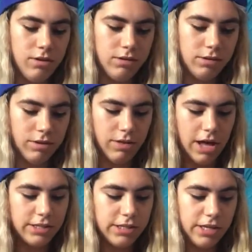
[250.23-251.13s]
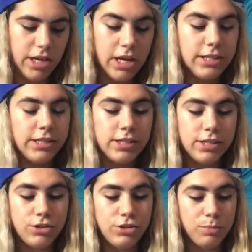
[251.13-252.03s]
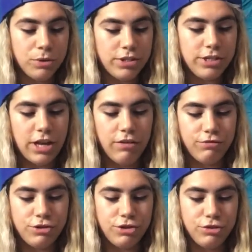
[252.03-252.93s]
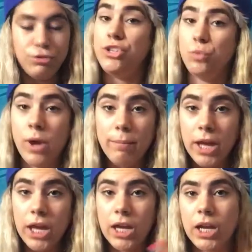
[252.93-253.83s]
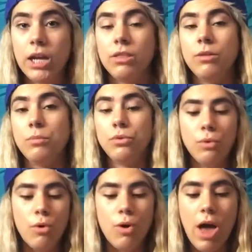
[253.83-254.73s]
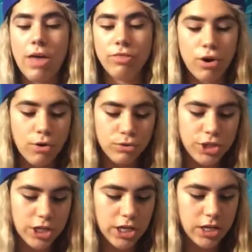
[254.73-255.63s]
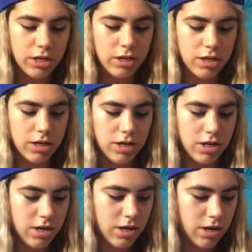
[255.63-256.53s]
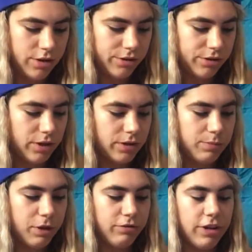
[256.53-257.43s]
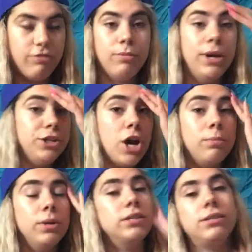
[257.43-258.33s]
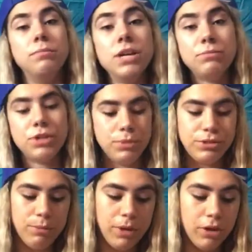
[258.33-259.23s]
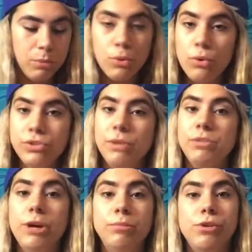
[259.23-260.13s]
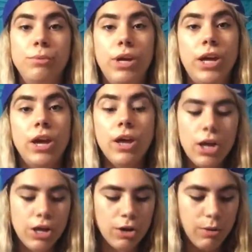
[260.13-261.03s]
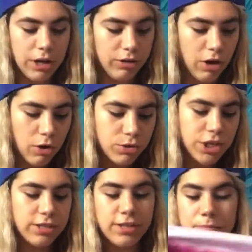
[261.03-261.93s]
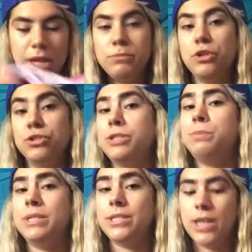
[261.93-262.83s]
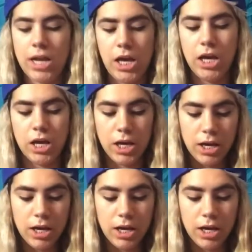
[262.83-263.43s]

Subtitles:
So that's neat. It's super safe to swim in the pool and the ocean. So it's perfect for my job, because sometimes I'll be swimming in a pool, sometimes I'll be going in the ocean, sometimes I'll just be sitting